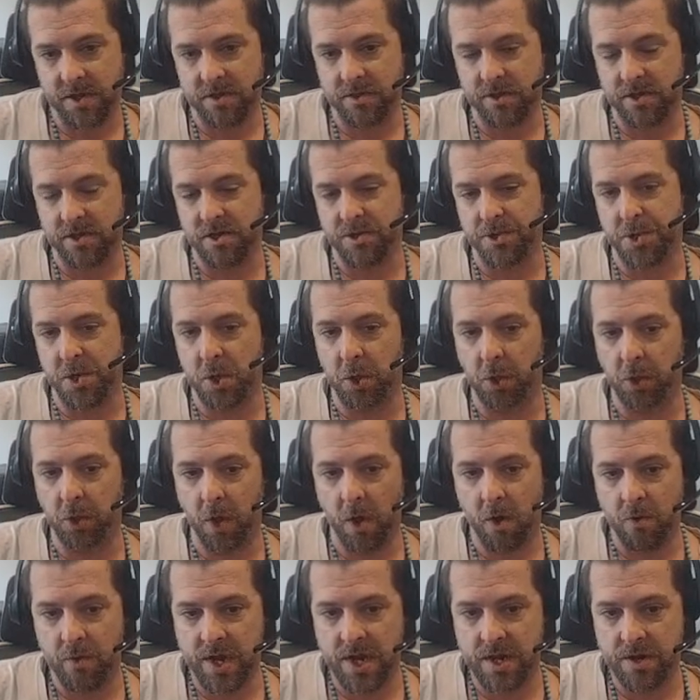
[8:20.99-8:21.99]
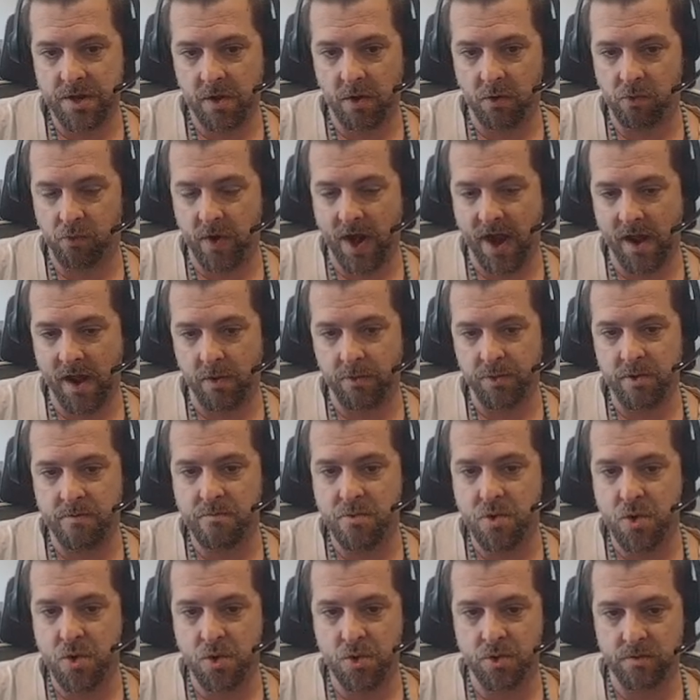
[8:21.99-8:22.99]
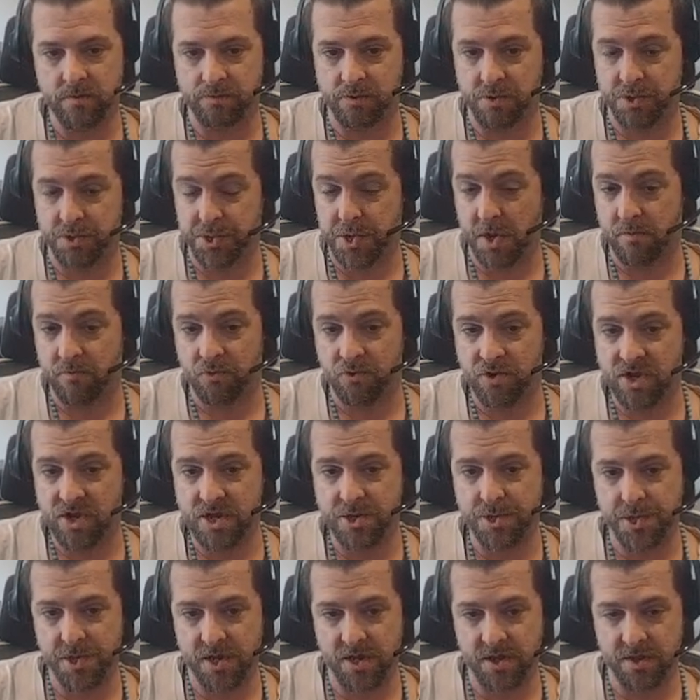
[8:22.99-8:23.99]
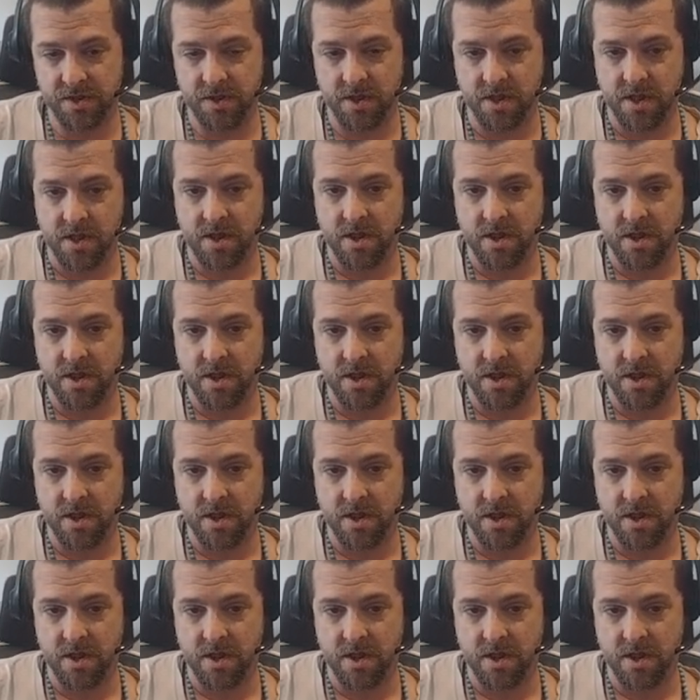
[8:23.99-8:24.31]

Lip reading: that is glowing around the moon for some reason